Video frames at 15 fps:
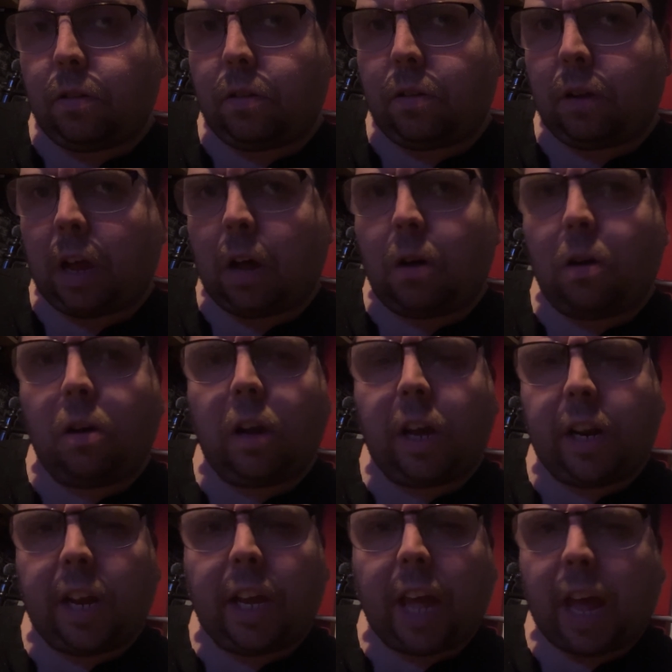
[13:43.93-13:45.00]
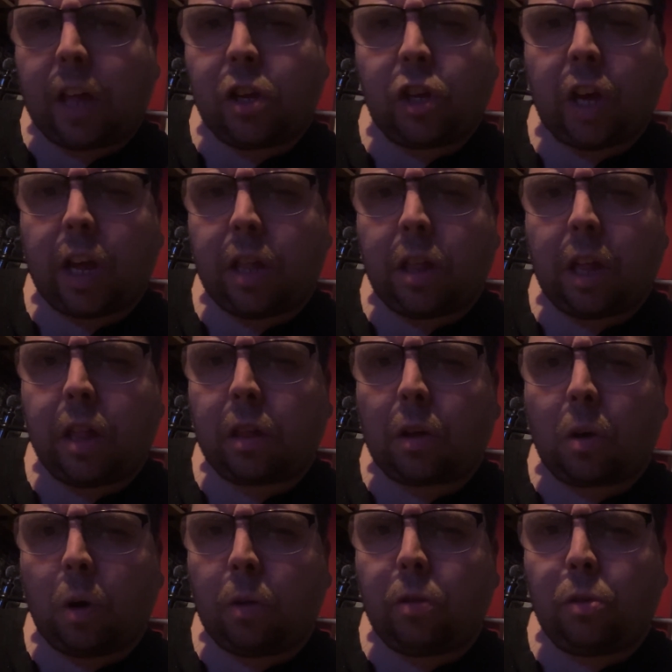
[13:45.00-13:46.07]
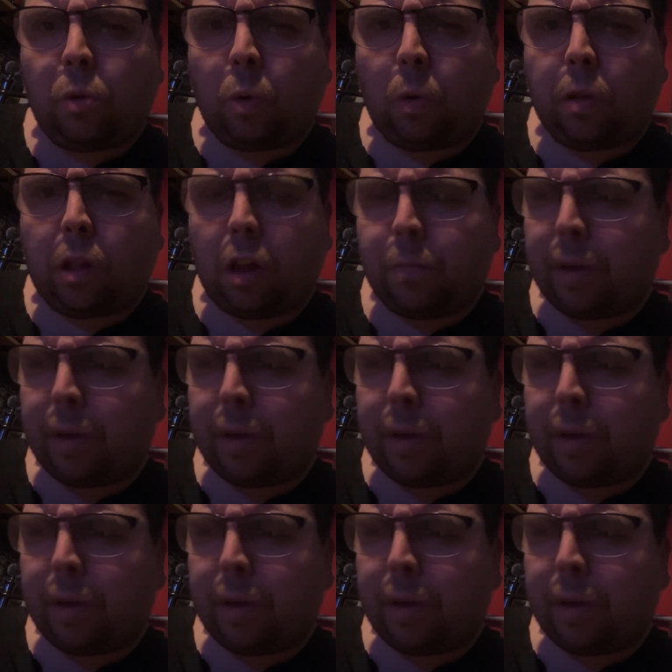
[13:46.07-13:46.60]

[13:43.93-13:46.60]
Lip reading: Now, I'm gonna guess she's his goddaughter